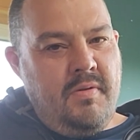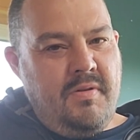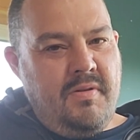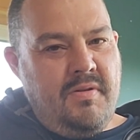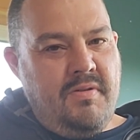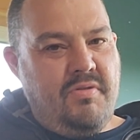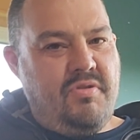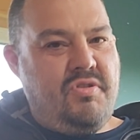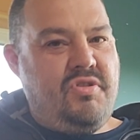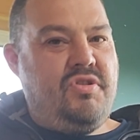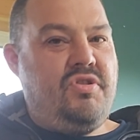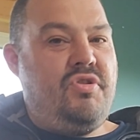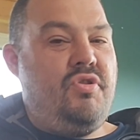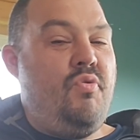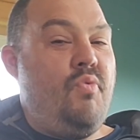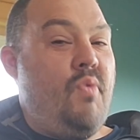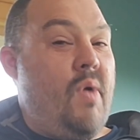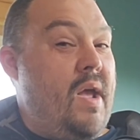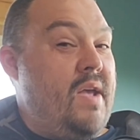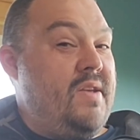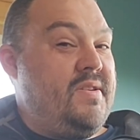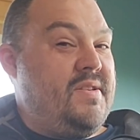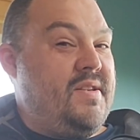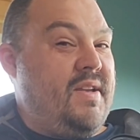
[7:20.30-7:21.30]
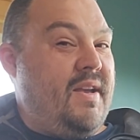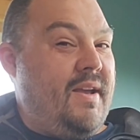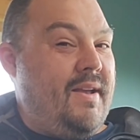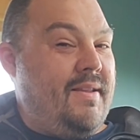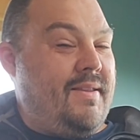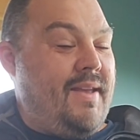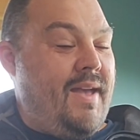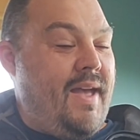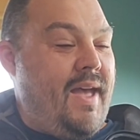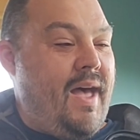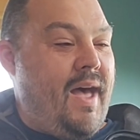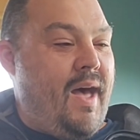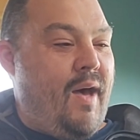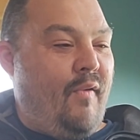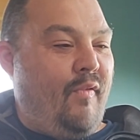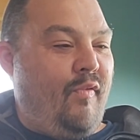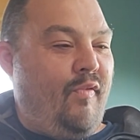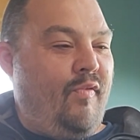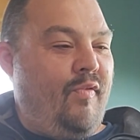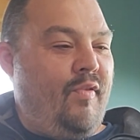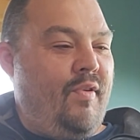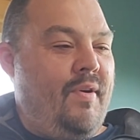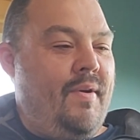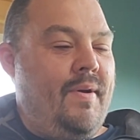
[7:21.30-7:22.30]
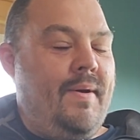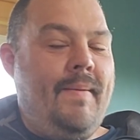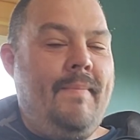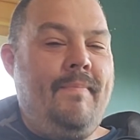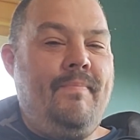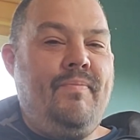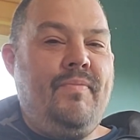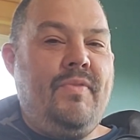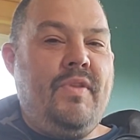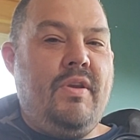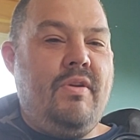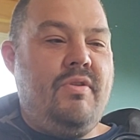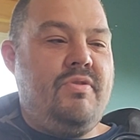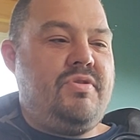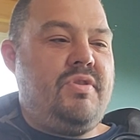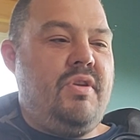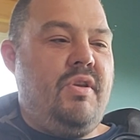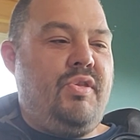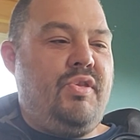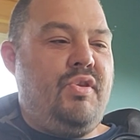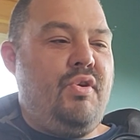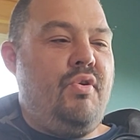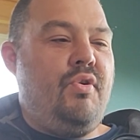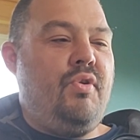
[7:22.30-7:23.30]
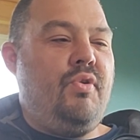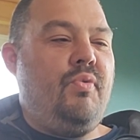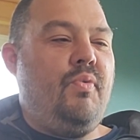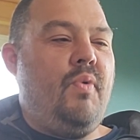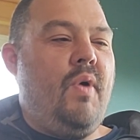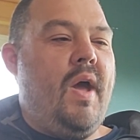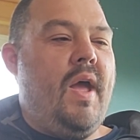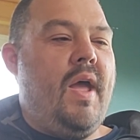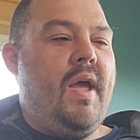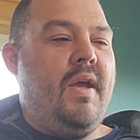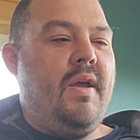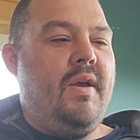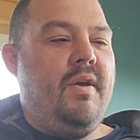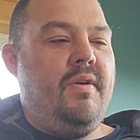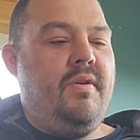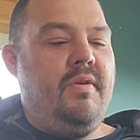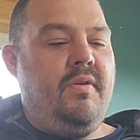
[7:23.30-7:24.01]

There's 2 ways to get to F. There's a third way.